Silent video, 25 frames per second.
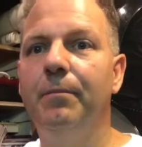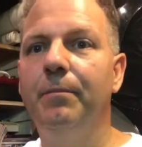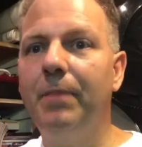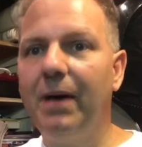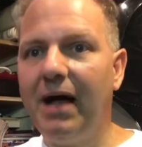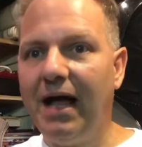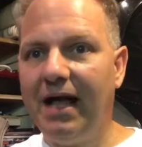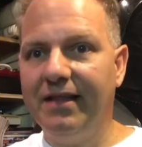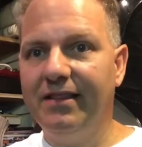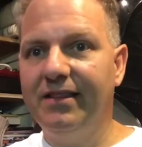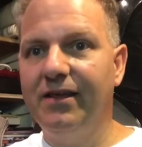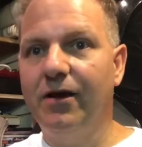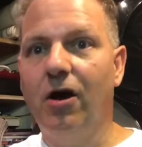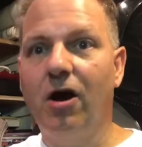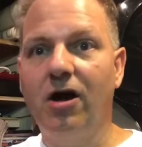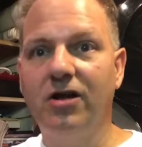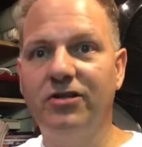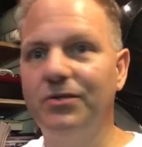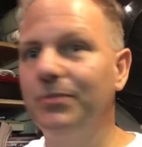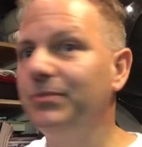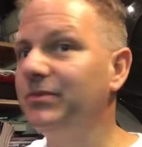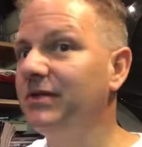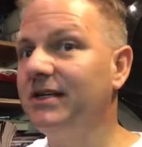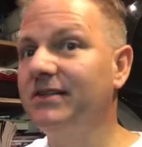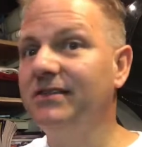But there are
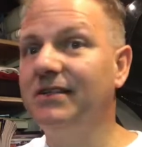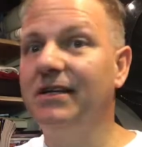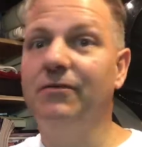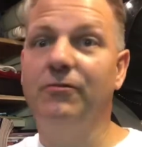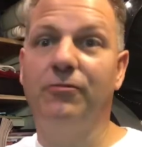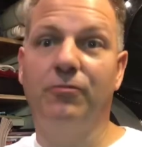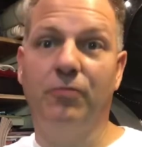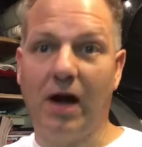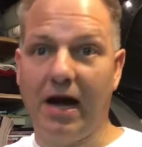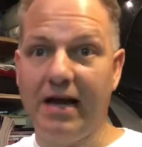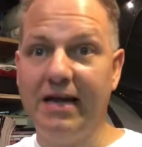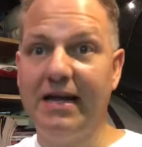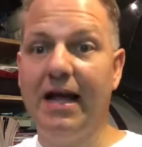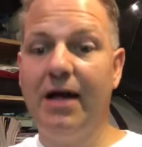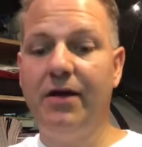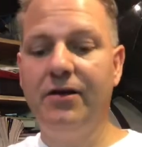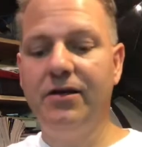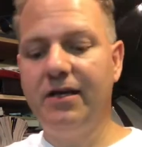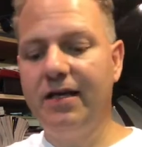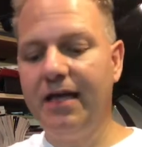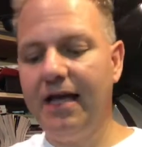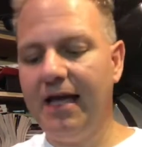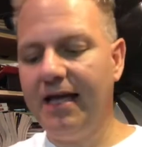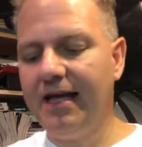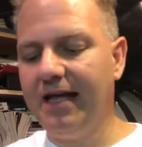some things that right now
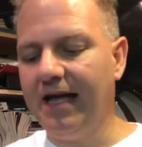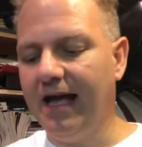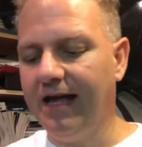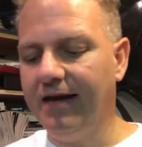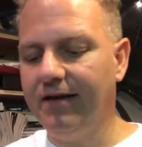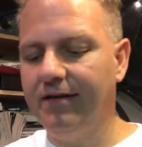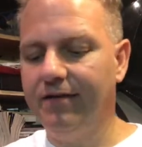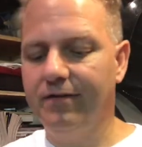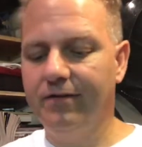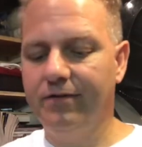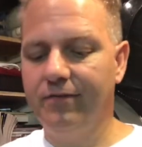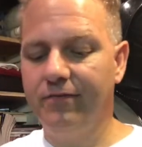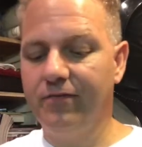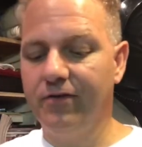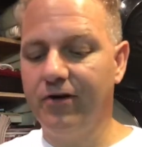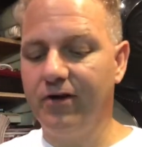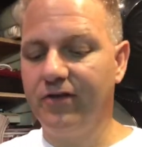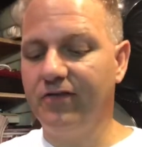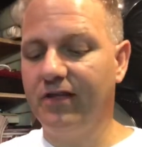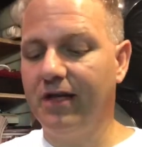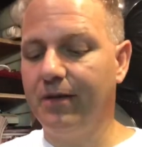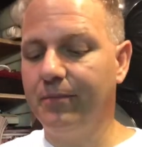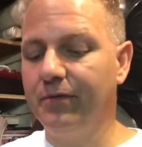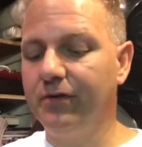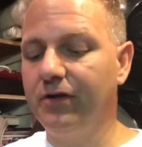you can't get. For
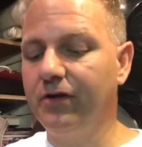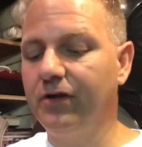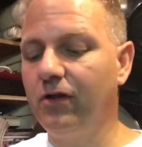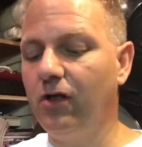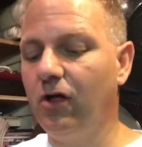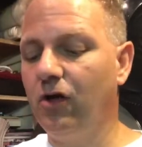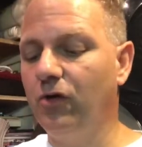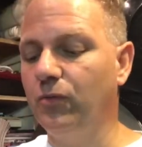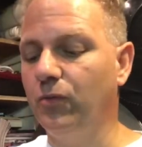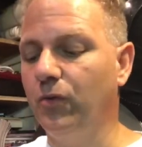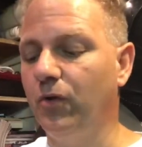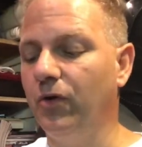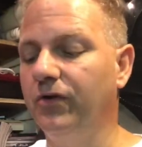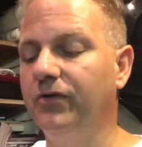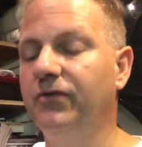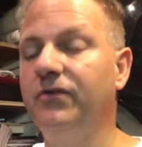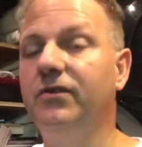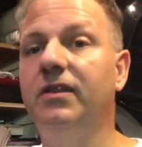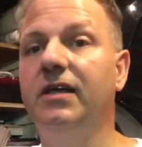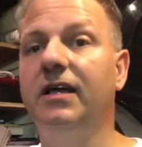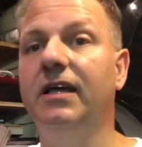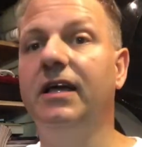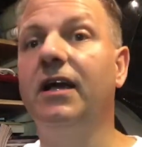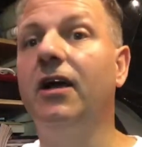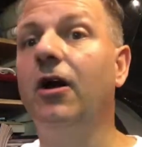example, the Clone
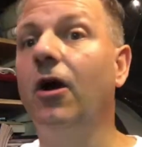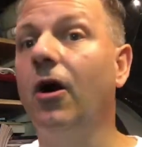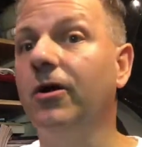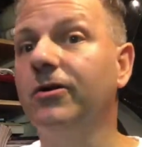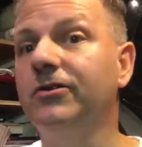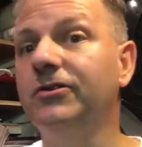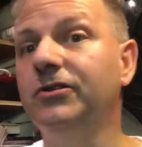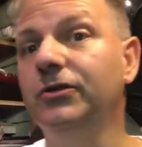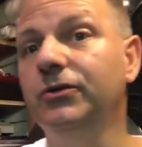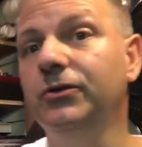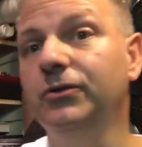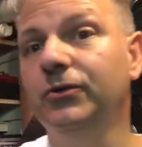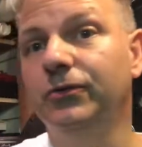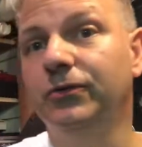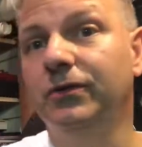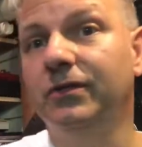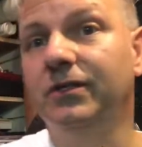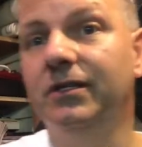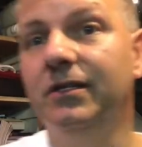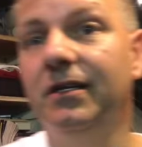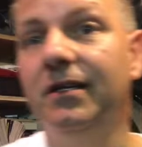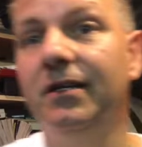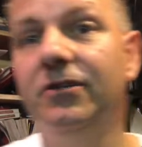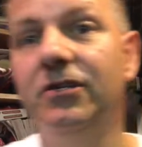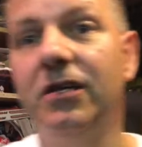Wars, the
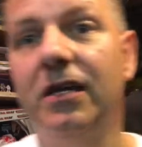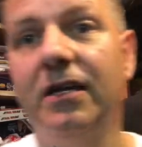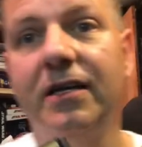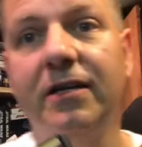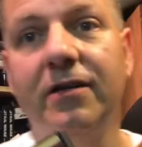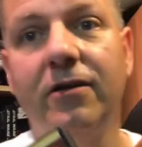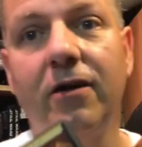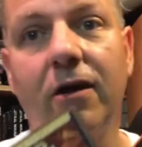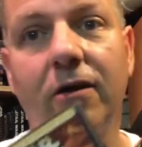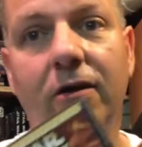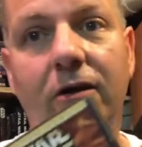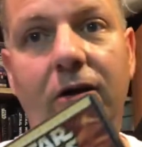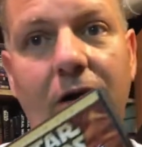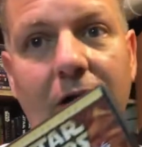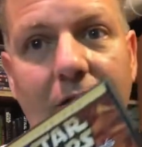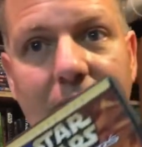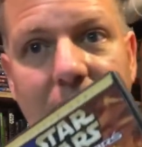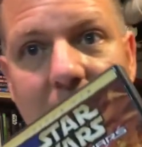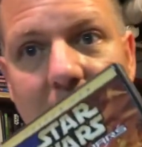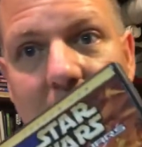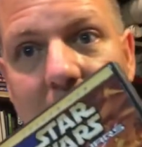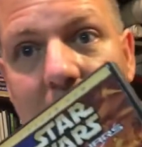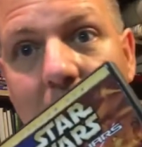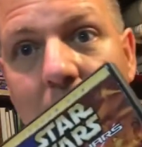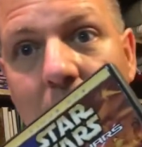cartoon, Jendy
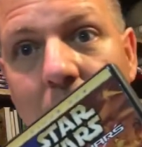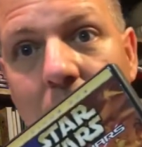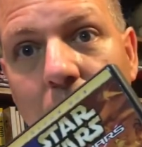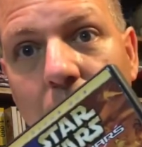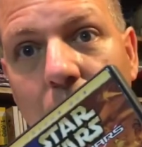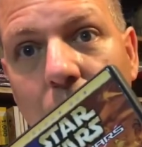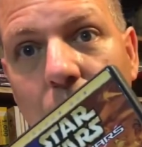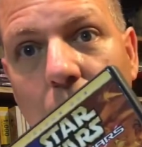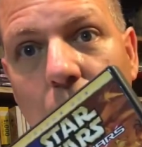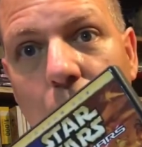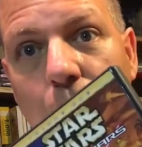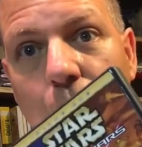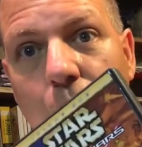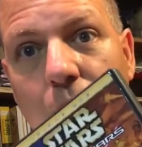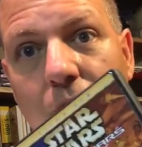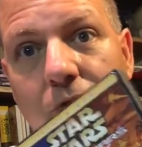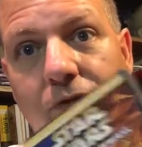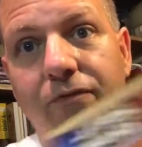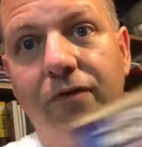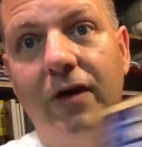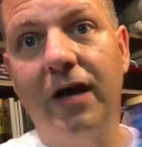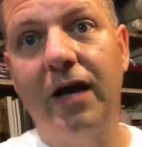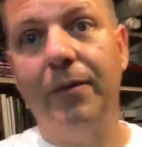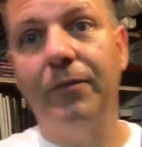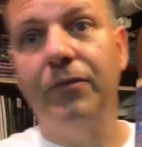Tartakovsky Clone
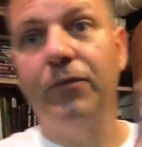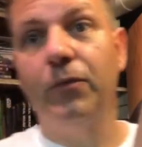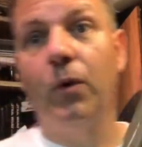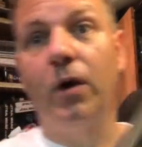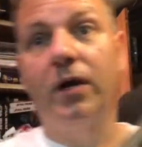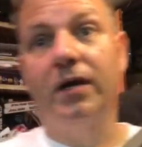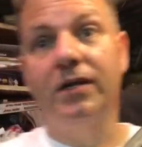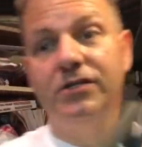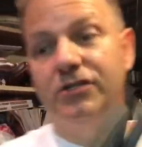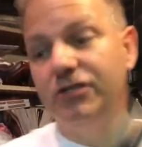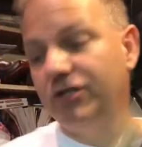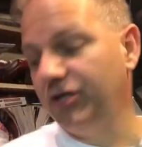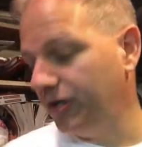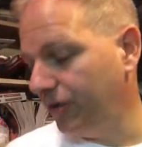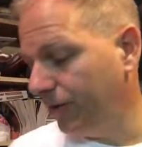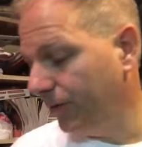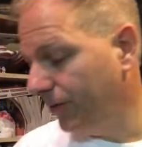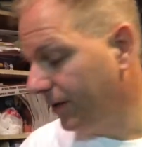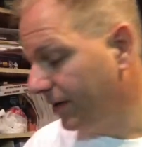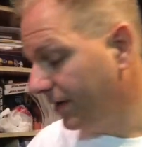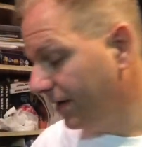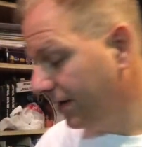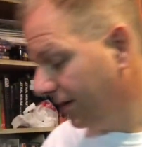Wars, volumes 1 and 2.